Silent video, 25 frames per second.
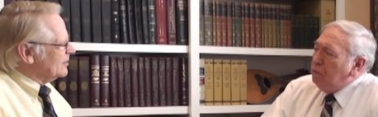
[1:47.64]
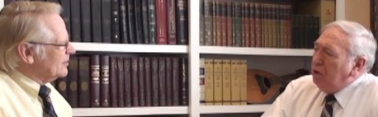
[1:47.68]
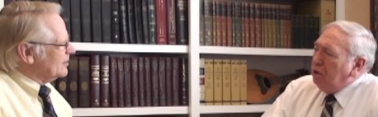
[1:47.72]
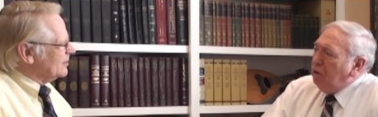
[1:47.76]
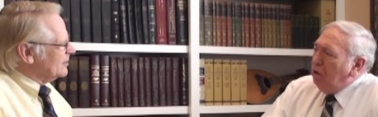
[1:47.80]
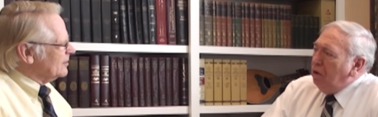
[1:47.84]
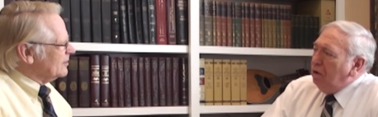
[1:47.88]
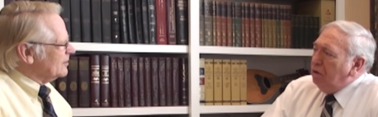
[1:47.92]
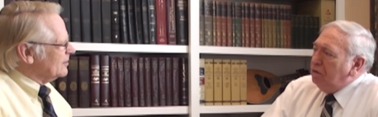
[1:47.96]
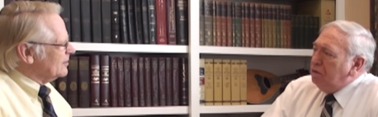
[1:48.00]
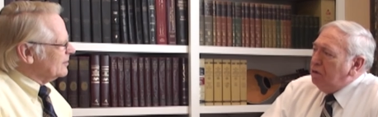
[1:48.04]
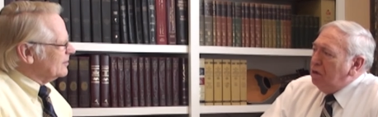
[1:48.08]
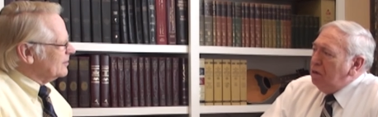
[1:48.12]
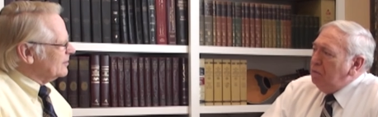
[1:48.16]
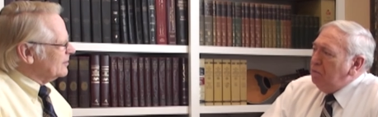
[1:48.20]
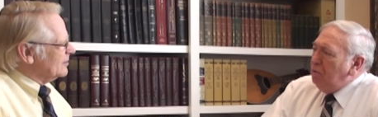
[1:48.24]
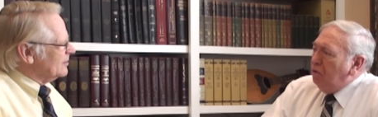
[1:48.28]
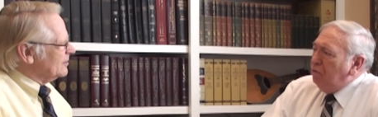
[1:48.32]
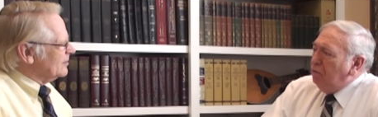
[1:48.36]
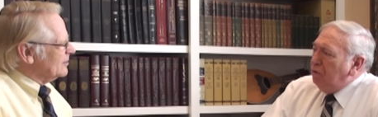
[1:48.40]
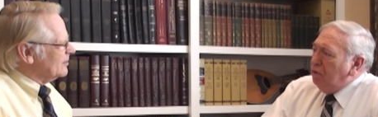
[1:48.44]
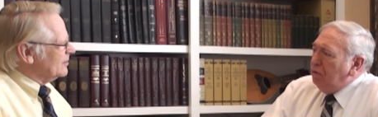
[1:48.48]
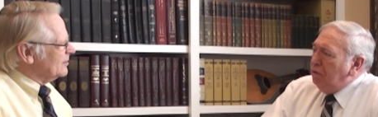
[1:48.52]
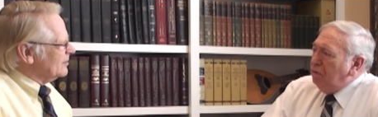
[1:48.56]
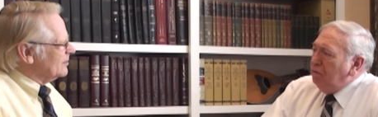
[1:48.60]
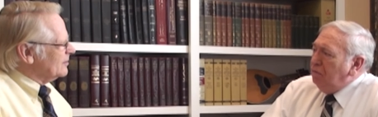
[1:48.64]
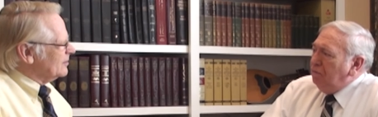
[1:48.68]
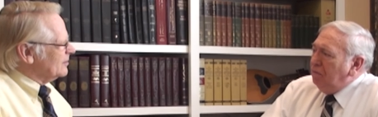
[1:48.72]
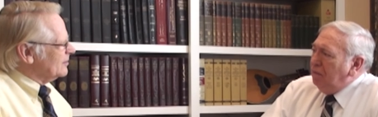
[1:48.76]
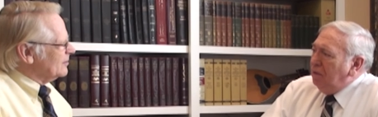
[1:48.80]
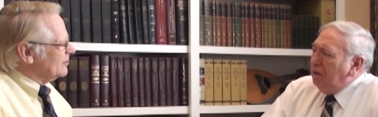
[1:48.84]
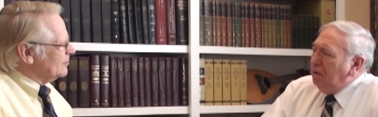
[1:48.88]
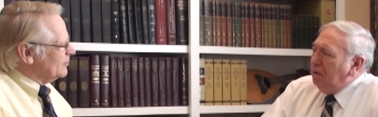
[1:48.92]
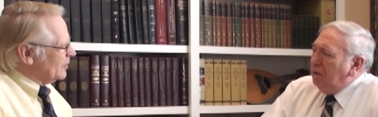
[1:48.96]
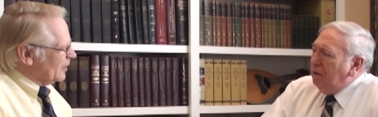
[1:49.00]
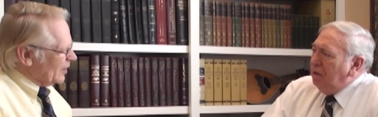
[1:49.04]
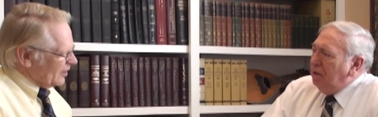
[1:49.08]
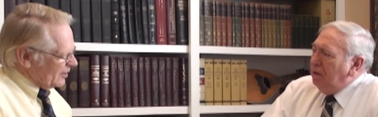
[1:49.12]
Speaker 1: spent a lot of time over there.
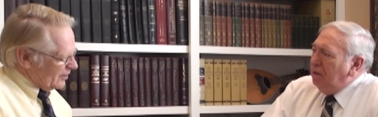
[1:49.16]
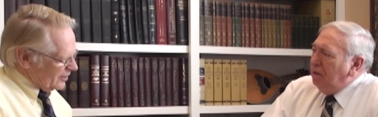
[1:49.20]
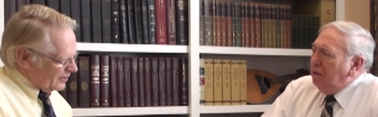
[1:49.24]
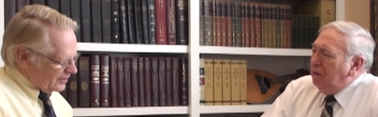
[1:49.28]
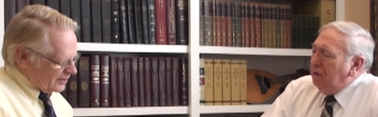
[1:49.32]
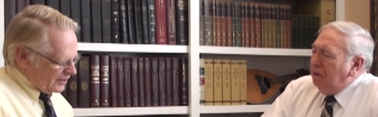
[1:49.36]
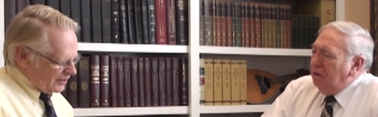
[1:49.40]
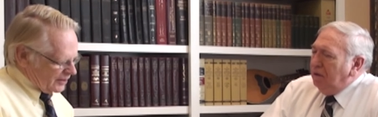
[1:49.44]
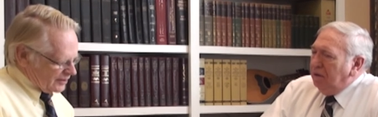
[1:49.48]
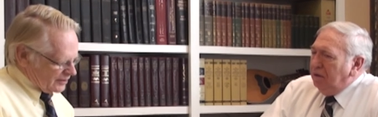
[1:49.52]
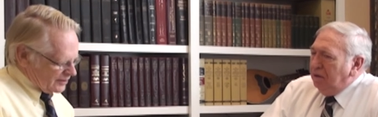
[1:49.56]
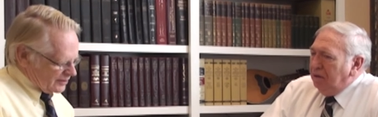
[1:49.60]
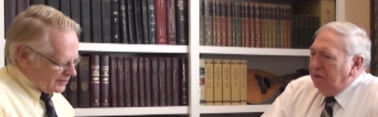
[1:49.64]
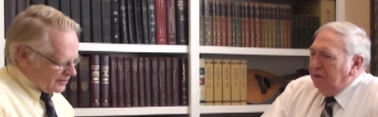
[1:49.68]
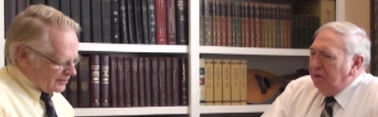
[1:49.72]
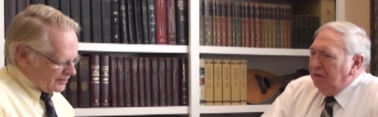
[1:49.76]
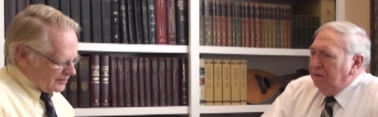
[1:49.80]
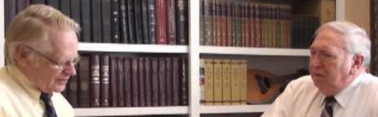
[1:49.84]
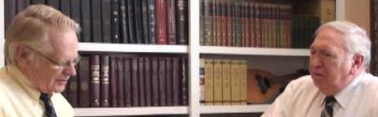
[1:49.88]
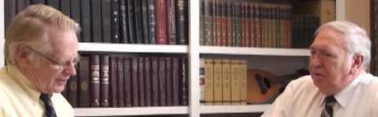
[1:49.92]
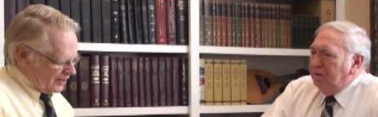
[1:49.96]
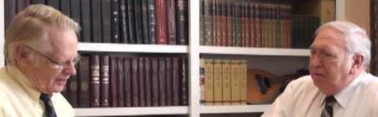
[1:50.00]
Speaker 2: Apparently, he did. Yeah.